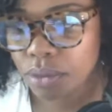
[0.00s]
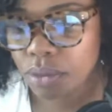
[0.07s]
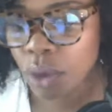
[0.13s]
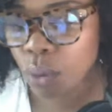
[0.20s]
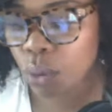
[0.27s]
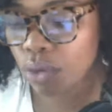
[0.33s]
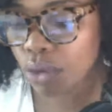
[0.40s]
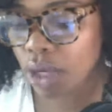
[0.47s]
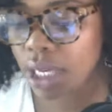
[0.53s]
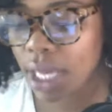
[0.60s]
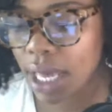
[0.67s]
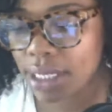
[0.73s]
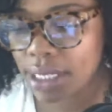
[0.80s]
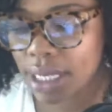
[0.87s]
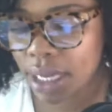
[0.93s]
we
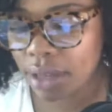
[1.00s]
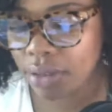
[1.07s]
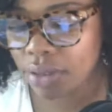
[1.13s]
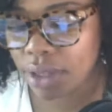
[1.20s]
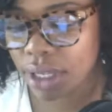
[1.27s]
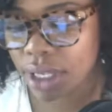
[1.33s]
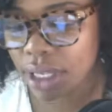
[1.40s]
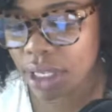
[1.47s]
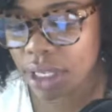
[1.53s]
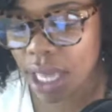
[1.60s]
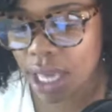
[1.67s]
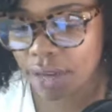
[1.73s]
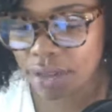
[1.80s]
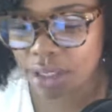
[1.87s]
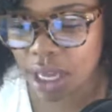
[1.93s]
realized in the
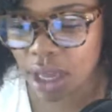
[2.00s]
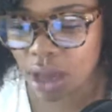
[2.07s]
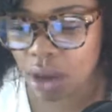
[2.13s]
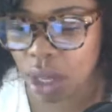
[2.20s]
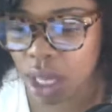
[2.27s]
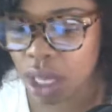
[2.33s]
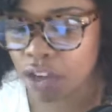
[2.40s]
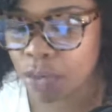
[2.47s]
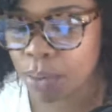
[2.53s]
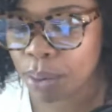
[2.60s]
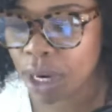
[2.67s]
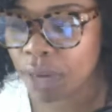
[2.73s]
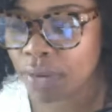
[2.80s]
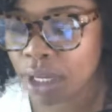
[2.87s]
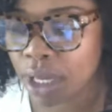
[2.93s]
lifestyle of
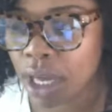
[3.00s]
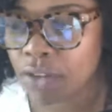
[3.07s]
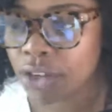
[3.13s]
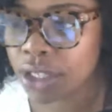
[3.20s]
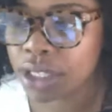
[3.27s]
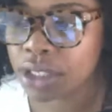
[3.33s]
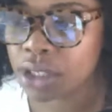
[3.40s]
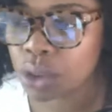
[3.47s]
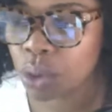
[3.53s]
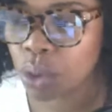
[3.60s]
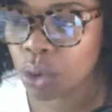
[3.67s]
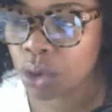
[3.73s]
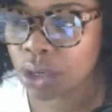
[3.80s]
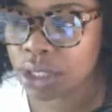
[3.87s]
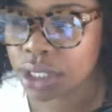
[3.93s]
private governance
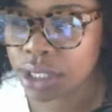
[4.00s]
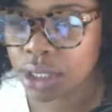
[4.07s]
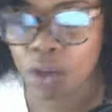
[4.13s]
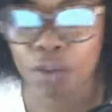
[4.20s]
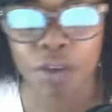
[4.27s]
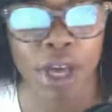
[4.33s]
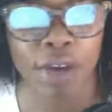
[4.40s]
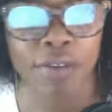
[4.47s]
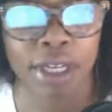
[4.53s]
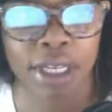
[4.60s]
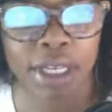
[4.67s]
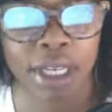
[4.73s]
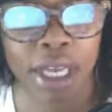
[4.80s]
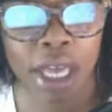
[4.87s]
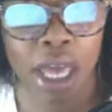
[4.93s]
or self
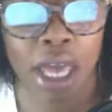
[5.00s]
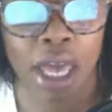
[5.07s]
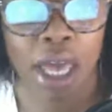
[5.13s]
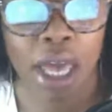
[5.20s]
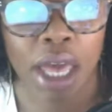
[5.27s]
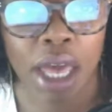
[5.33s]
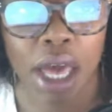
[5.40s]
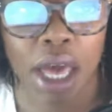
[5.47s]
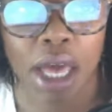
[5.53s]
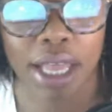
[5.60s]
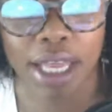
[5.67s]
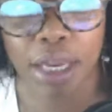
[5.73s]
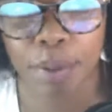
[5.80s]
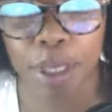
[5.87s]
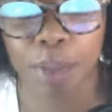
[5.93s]
governing, a
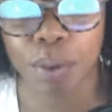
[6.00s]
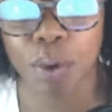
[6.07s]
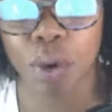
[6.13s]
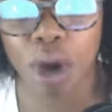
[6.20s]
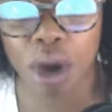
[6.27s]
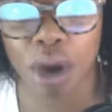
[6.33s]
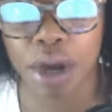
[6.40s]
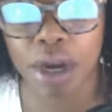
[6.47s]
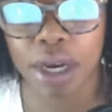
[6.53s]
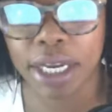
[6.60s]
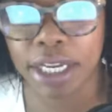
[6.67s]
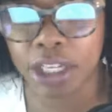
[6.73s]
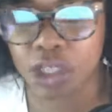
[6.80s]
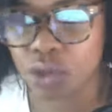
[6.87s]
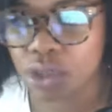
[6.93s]
lot of people are
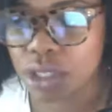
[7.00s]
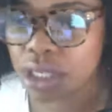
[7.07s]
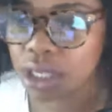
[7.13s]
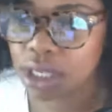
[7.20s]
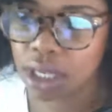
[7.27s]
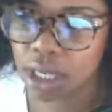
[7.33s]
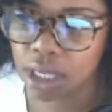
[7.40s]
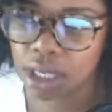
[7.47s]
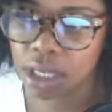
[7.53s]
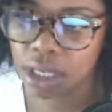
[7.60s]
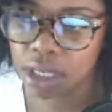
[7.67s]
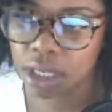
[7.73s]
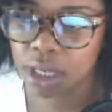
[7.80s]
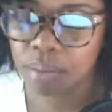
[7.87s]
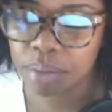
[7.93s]
interested
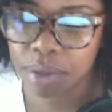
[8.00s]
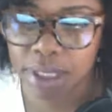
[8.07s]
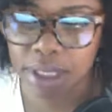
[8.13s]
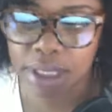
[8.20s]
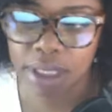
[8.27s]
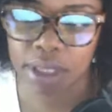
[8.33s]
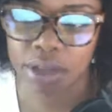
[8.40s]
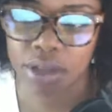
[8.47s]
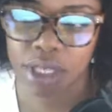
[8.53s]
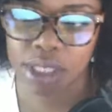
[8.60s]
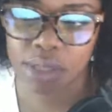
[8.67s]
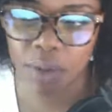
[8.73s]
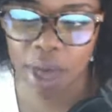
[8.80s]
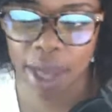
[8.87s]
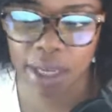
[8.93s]
in completing
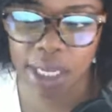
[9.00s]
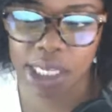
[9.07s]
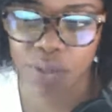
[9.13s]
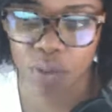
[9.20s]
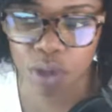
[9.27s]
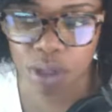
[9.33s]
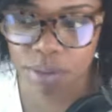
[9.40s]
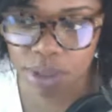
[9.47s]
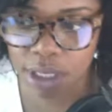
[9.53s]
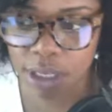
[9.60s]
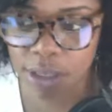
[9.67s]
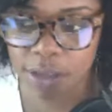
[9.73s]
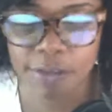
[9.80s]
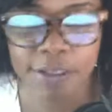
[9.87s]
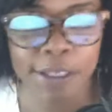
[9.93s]
these filings for
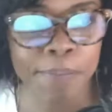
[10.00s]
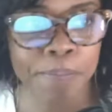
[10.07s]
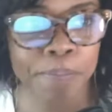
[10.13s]
themselves,